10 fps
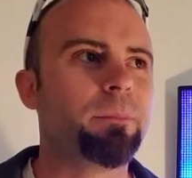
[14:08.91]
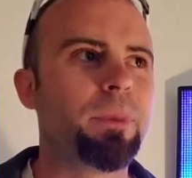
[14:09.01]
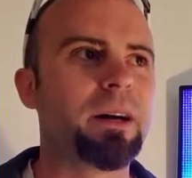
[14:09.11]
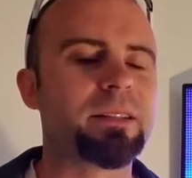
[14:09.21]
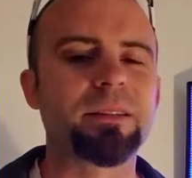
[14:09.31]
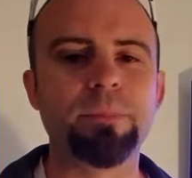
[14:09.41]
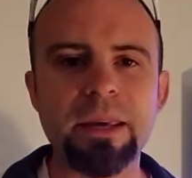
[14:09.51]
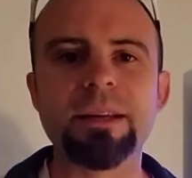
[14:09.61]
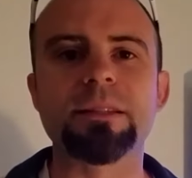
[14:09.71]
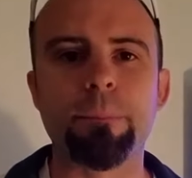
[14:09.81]
but to
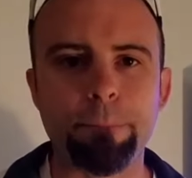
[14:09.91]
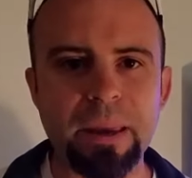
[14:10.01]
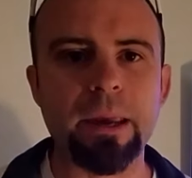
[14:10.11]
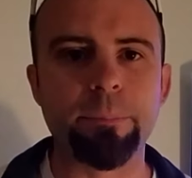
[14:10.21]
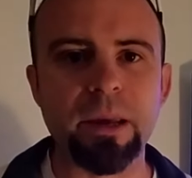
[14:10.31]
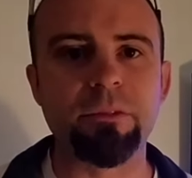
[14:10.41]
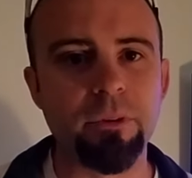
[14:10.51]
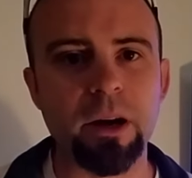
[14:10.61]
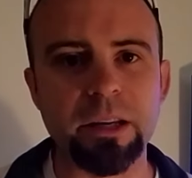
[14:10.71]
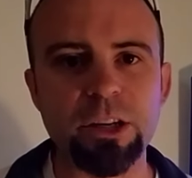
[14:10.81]
me, it's a big, big
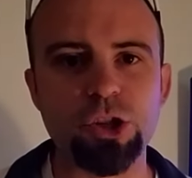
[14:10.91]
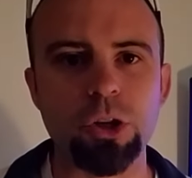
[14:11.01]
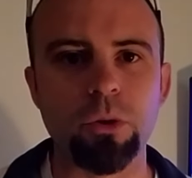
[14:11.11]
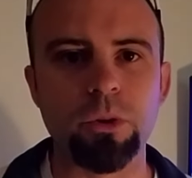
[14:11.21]
fucking issue.